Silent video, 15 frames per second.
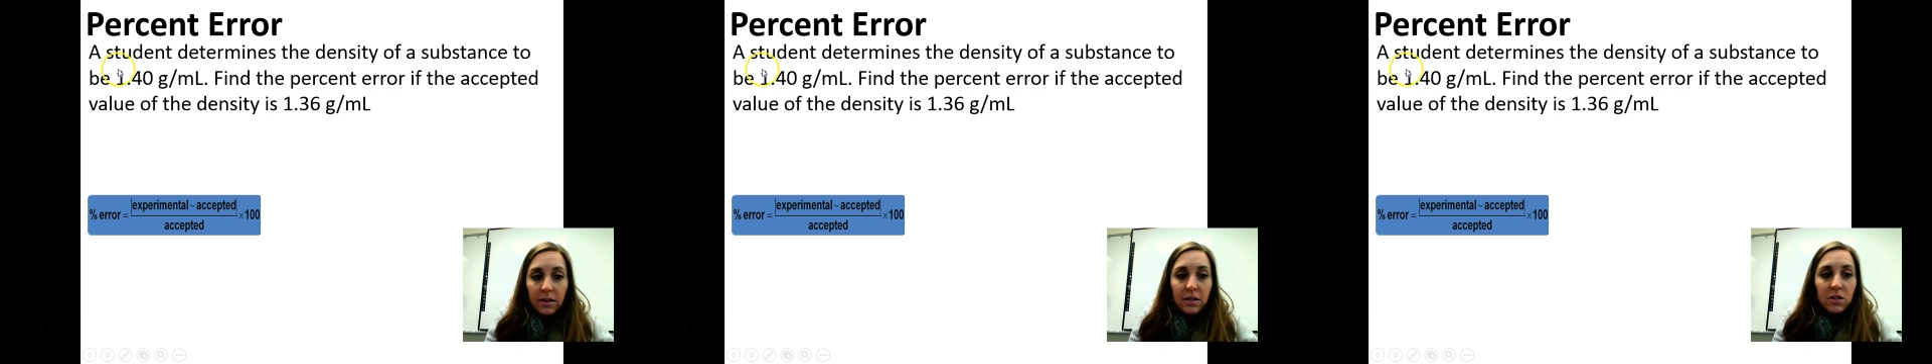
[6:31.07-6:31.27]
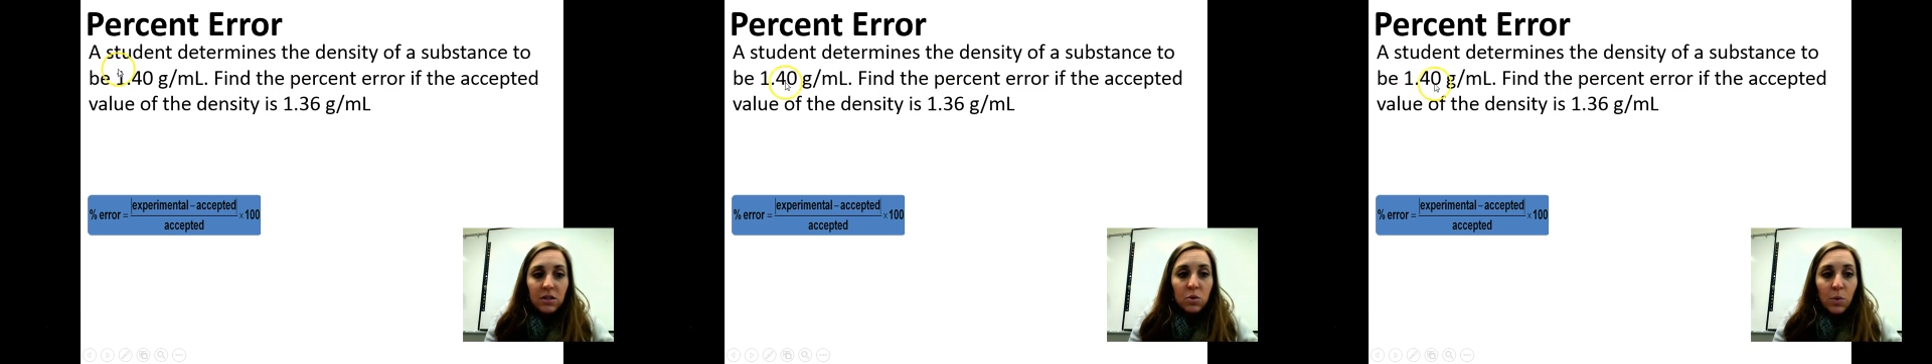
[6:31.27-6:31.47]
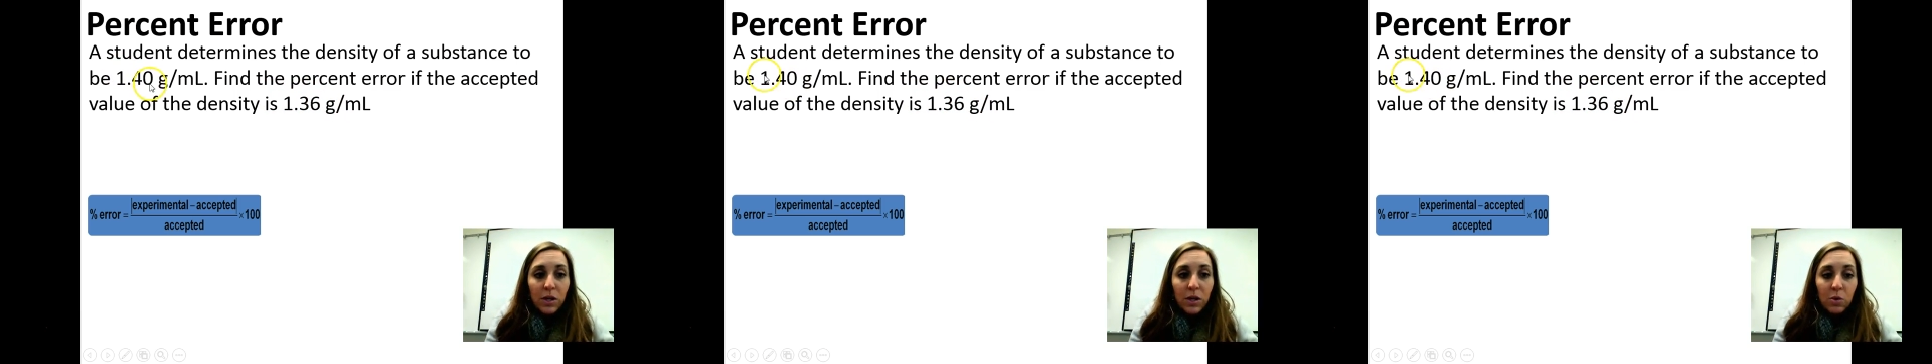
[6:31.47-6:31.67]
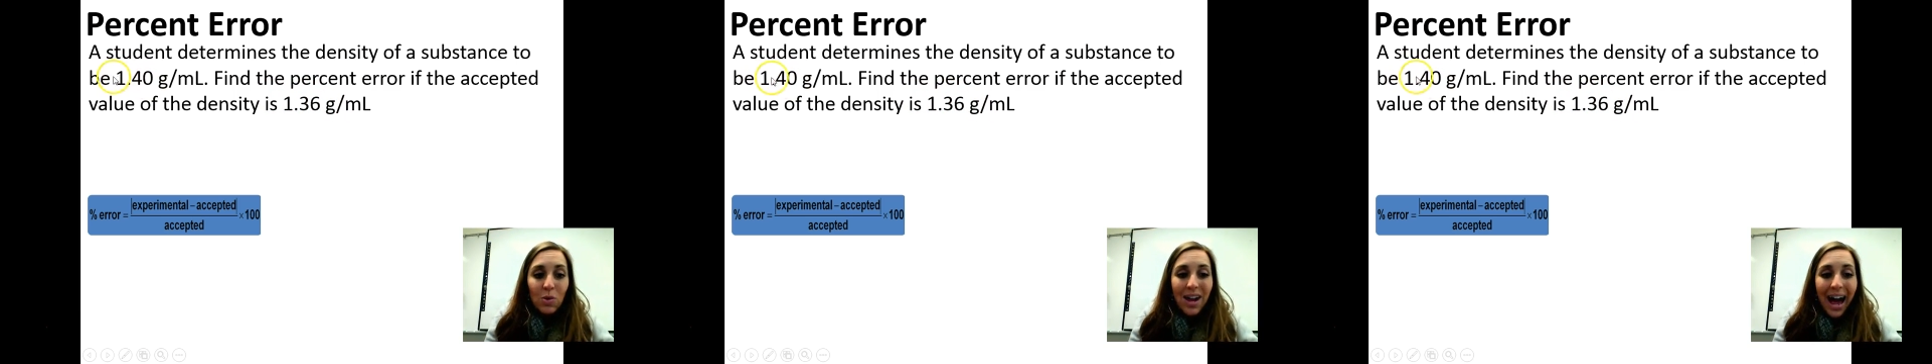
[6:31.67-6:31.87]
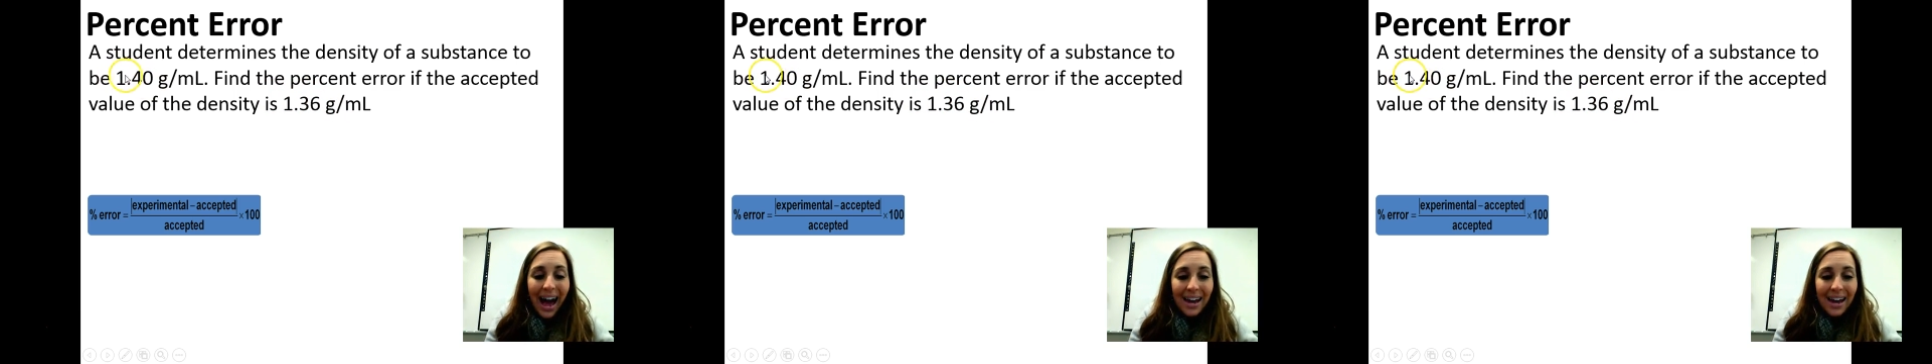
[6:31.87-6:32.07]
This is what you
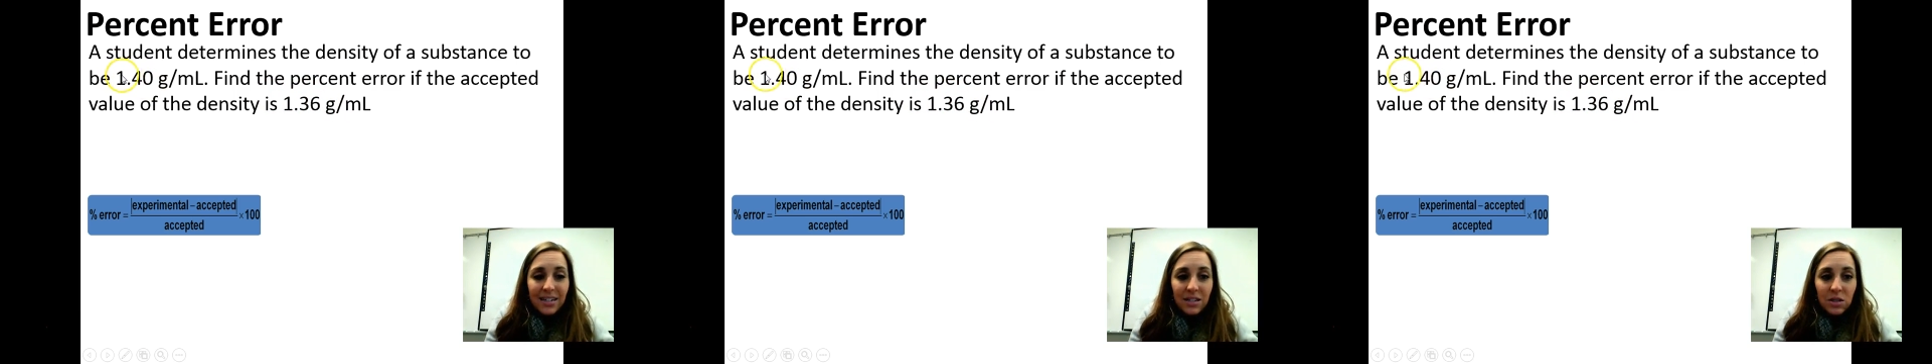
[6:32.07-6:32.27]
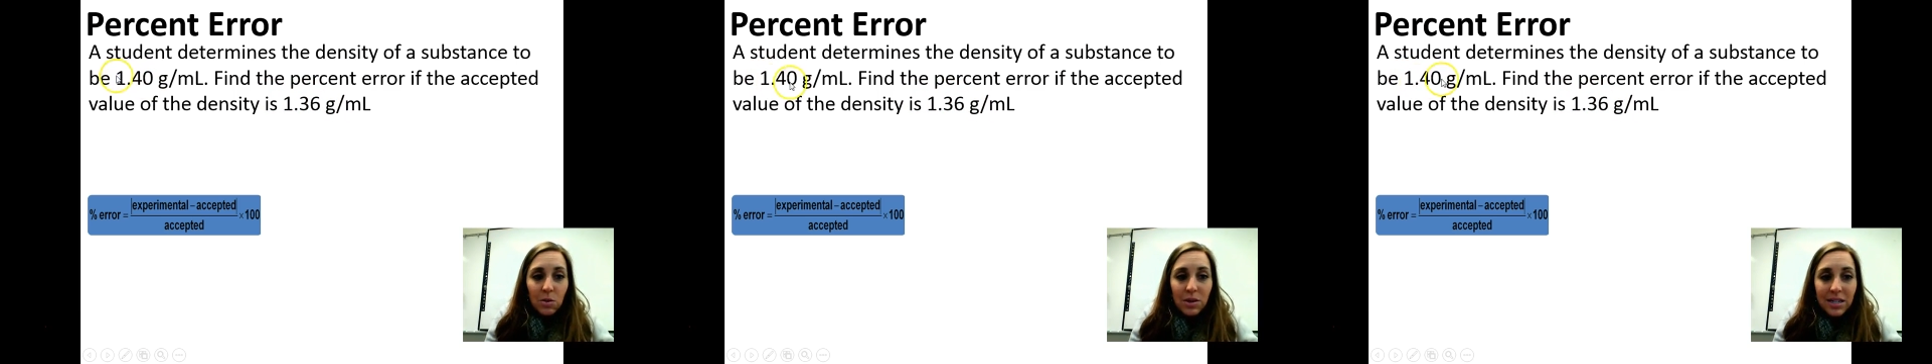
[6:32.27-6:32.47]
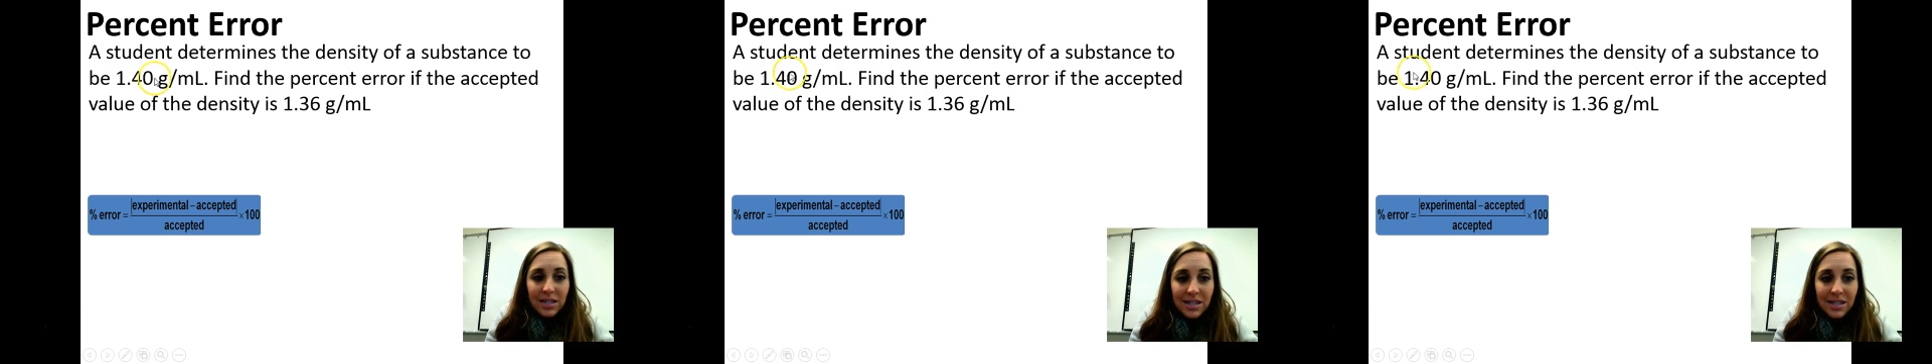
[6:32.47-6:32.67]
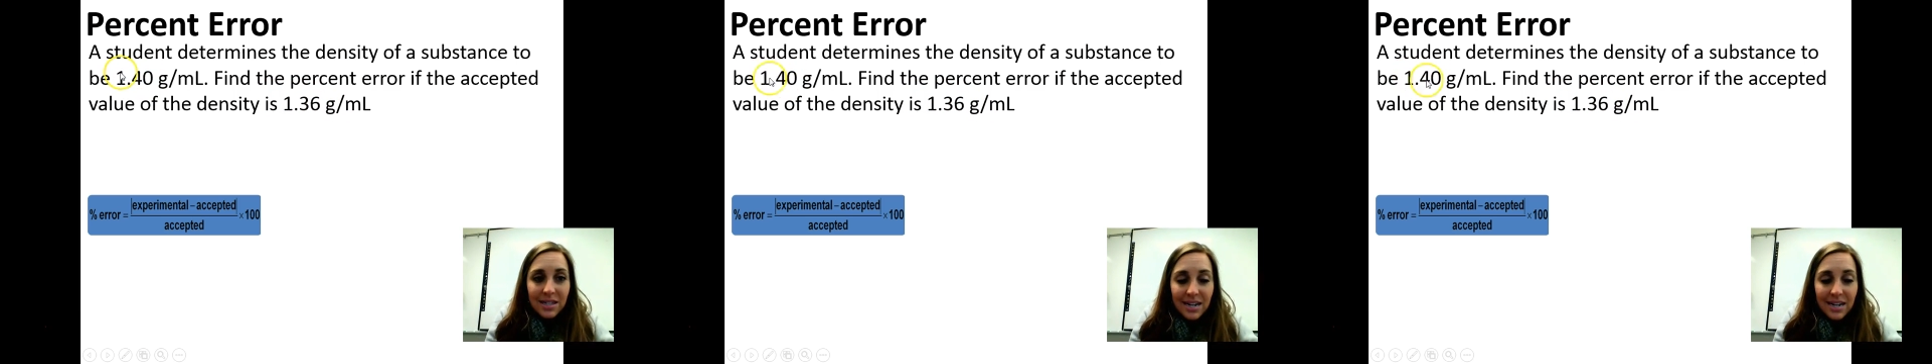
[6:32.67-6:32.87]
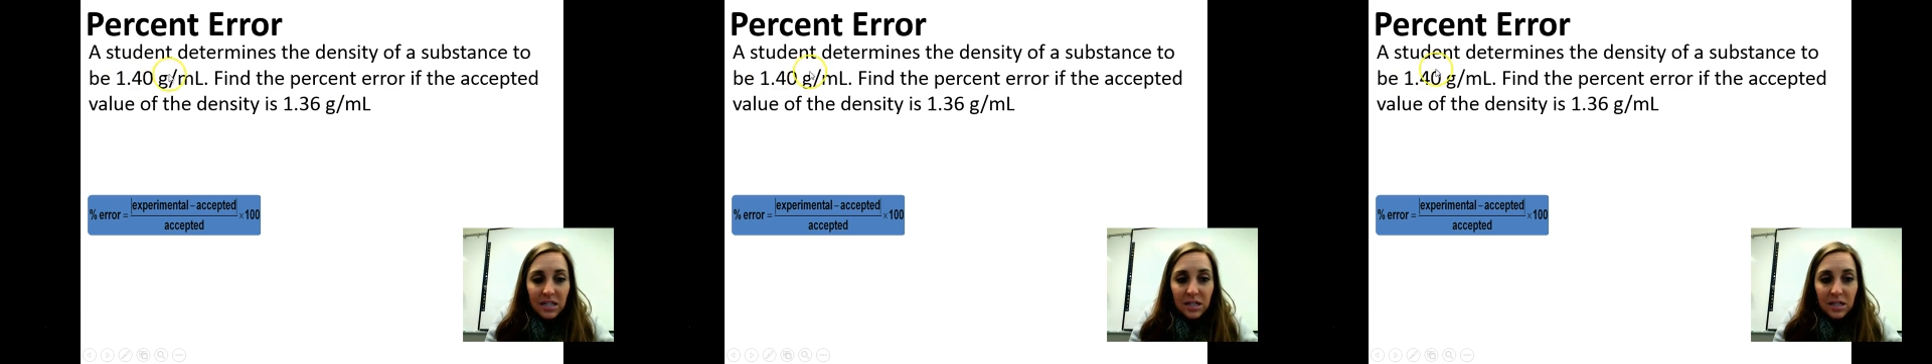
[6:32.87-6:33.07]
got. So this is
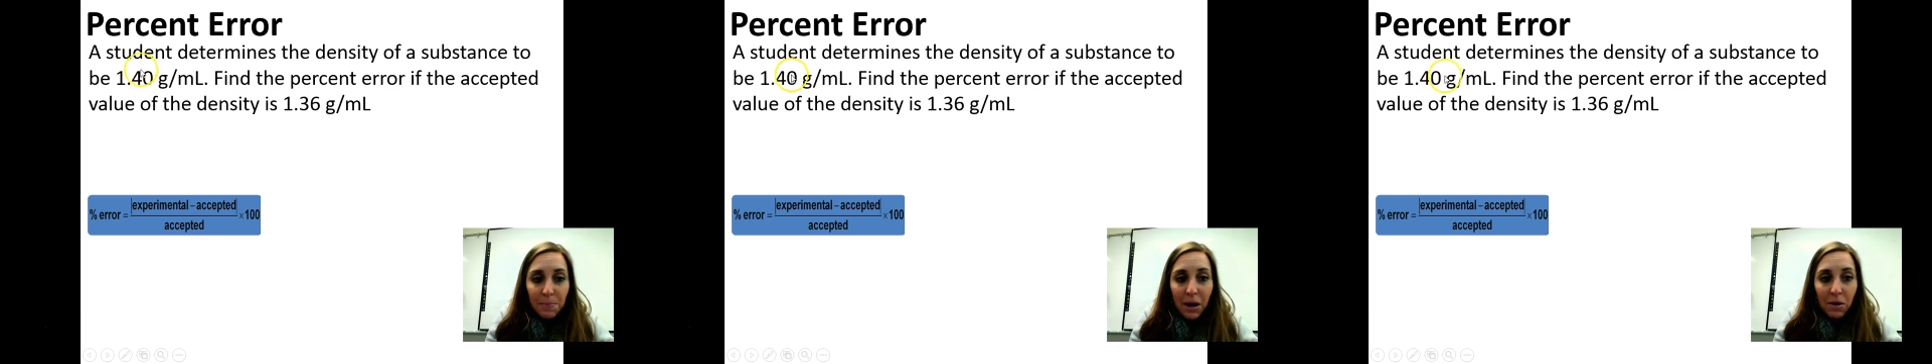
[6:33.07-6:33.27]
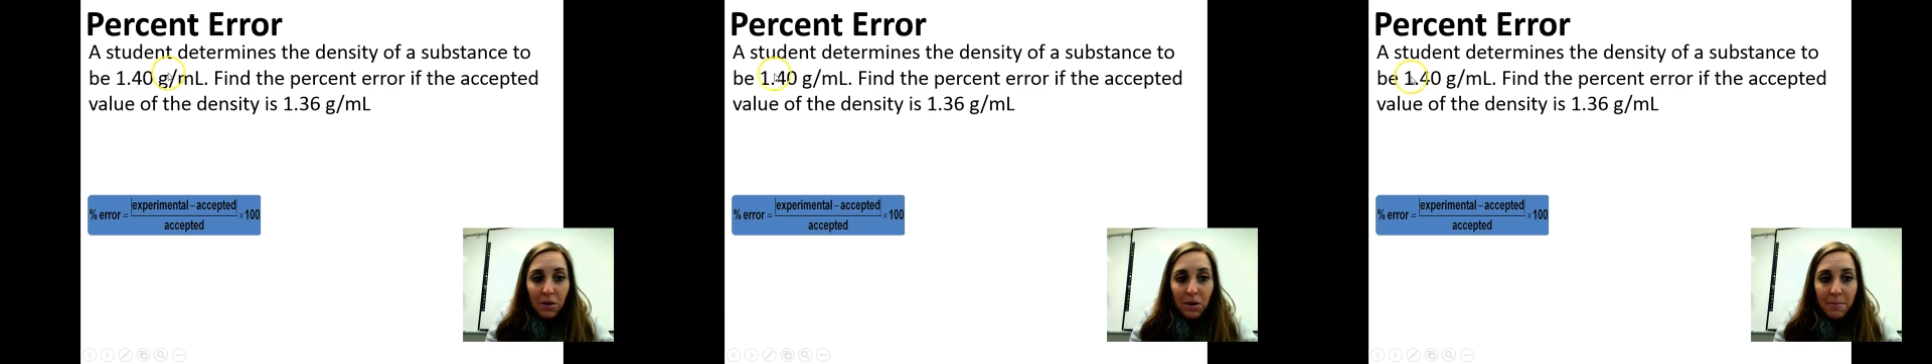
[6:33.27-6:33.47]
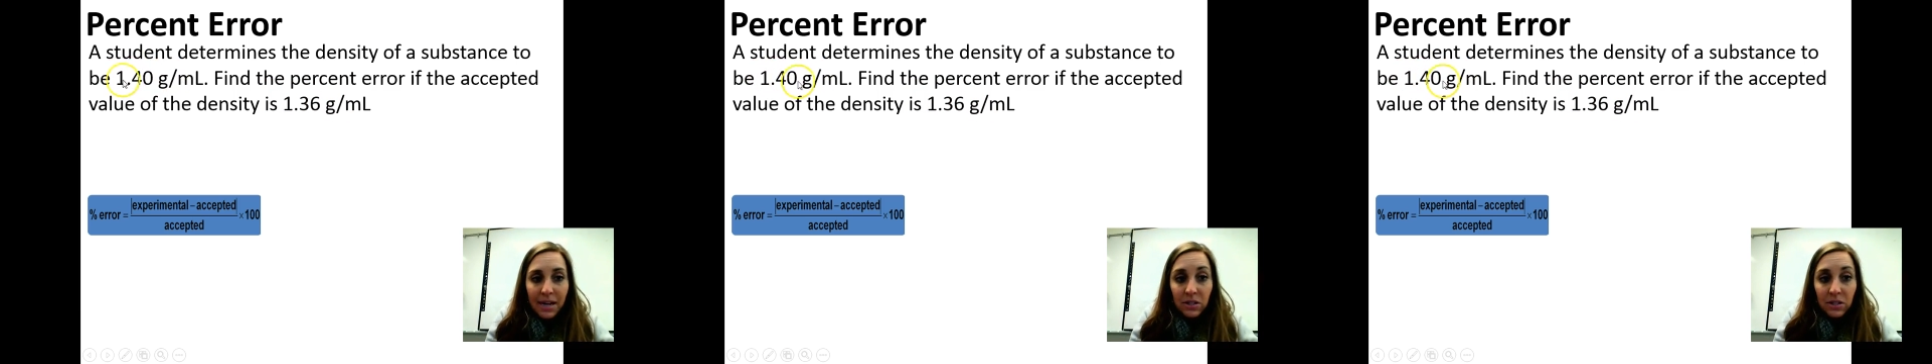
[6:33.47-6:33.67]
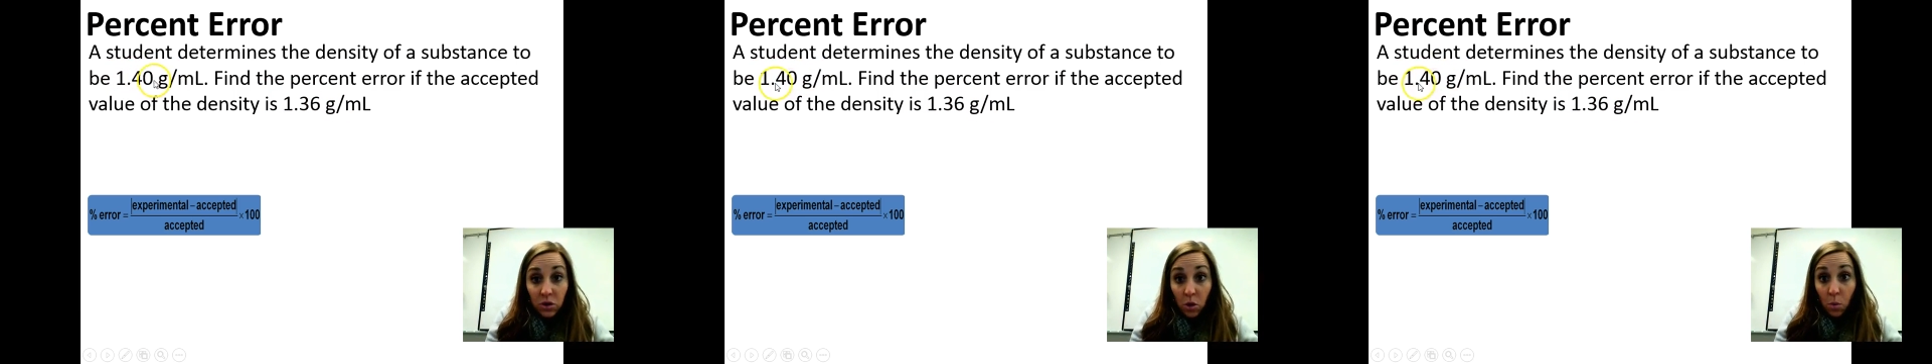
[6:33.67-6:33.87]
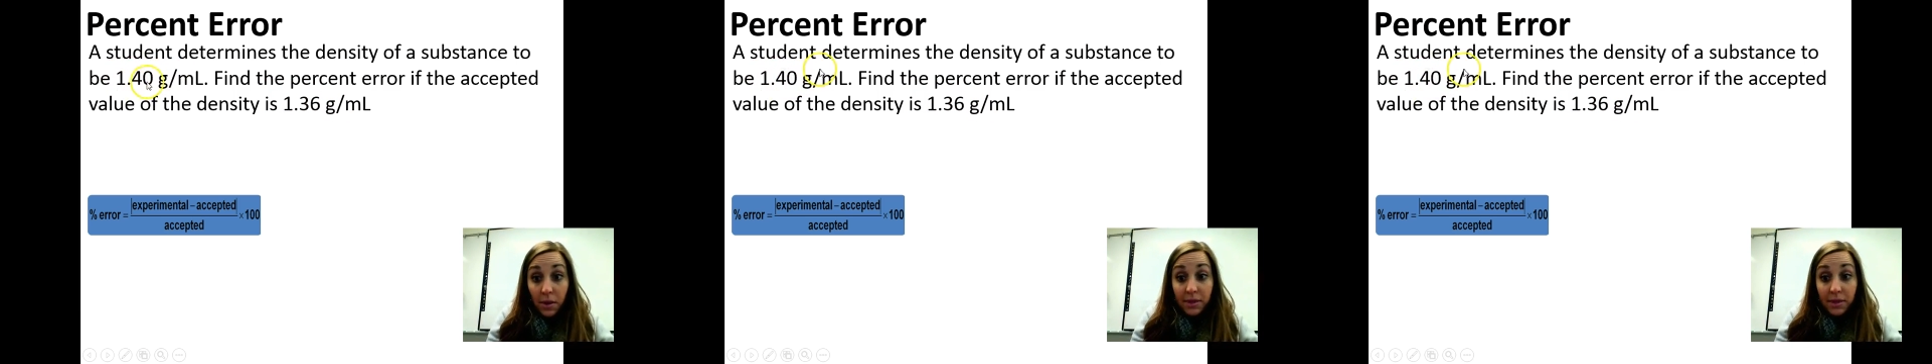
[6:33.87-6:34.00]
the experimental,